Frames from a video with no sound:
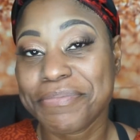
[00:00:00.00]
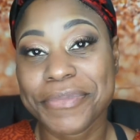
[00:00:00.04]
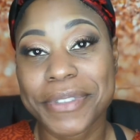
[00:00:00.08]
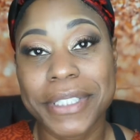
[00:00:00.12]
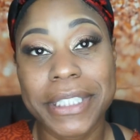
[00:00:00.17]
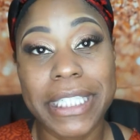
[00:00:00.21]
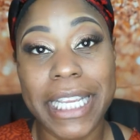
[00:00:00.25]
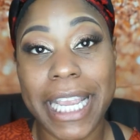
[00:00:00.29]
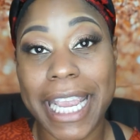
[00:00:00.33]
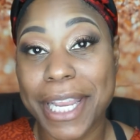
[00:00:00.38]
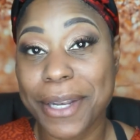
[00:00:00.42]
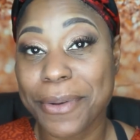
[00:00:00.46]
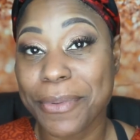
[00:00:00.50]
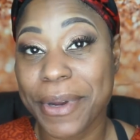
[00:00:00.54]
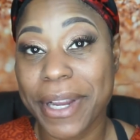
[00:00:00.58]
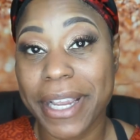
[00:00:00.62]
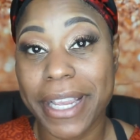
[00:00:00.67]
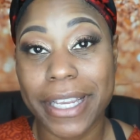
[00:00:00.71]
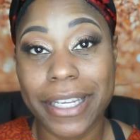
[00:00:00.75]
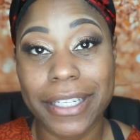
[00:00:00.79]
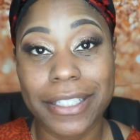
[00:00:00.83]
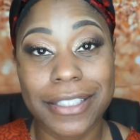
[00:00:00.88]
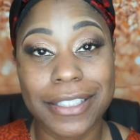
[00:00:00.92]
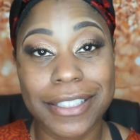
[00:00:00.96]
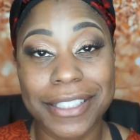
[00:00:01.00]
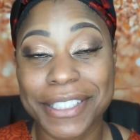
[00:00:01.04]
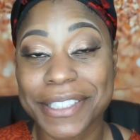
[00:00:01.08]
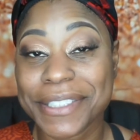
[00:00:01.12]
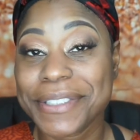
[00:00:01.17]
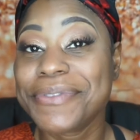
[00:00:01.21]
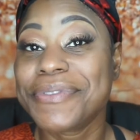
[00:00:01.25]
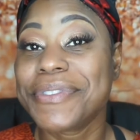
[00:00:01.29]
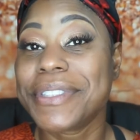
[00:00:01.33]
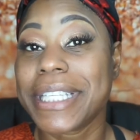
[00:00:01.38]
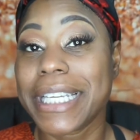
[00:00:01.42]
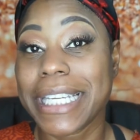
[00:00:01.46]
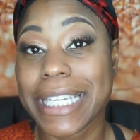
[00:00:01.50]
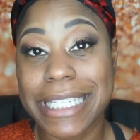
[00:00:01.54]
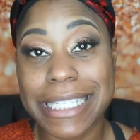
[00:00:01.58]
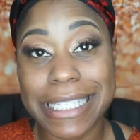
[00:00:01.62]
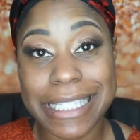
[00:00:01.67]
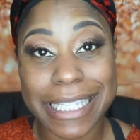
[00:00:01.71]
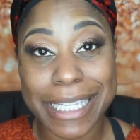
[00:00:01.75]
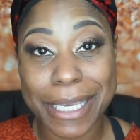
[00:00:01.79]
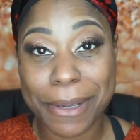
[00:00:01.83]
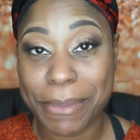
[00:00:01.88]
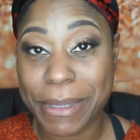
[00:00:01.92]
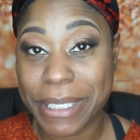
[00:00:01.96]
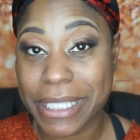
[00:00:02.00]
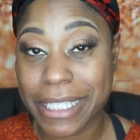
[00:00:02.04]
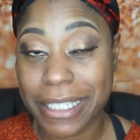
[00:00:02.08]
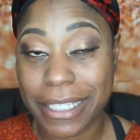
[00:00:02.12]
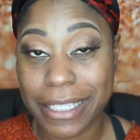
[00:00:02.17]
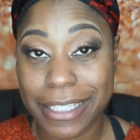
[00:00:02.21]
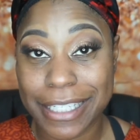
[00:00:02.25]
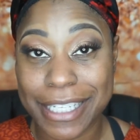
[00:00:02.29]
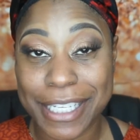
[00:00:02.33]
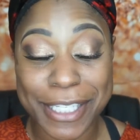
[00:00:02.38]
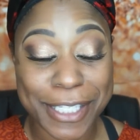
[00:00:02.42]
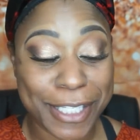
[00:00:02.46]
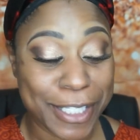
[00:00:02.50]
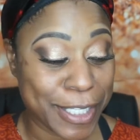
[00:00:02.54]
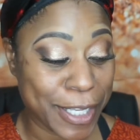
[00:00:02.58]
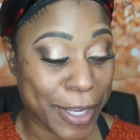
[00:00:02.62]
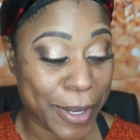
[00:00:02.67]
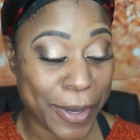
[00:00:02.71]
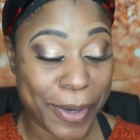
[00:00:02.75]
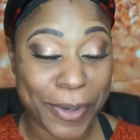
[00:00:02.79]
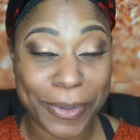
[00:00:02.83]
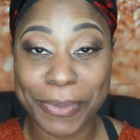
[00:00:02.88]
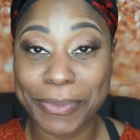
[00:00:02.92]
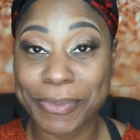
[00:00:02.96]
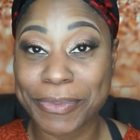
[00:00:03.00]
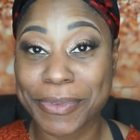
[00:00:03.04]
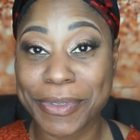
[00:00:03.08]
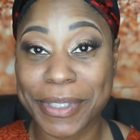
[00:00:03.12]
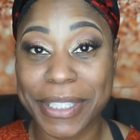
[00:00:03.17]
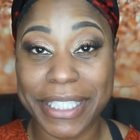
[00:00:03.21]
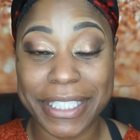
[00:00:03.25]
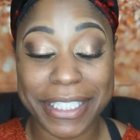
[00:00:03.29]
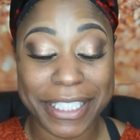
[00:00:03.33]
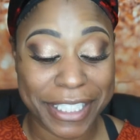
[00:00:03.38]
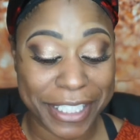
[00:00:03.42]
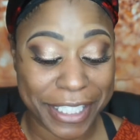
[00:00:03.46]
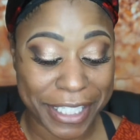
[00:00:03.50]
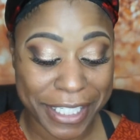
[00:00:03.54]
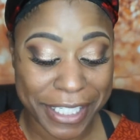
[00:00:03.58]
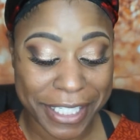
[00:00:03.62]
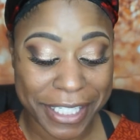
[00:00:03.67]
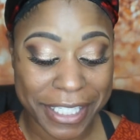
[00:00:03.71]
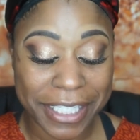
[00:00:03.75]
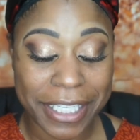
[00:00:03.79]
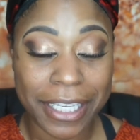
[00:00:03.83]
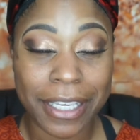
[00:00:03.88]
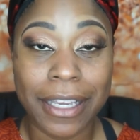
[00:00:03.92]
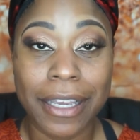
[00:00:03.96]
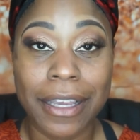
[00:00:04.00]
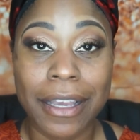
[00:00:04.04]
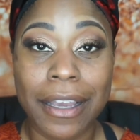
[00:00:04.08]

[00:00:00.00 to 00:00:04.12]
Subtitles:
shade range is limited, so let's just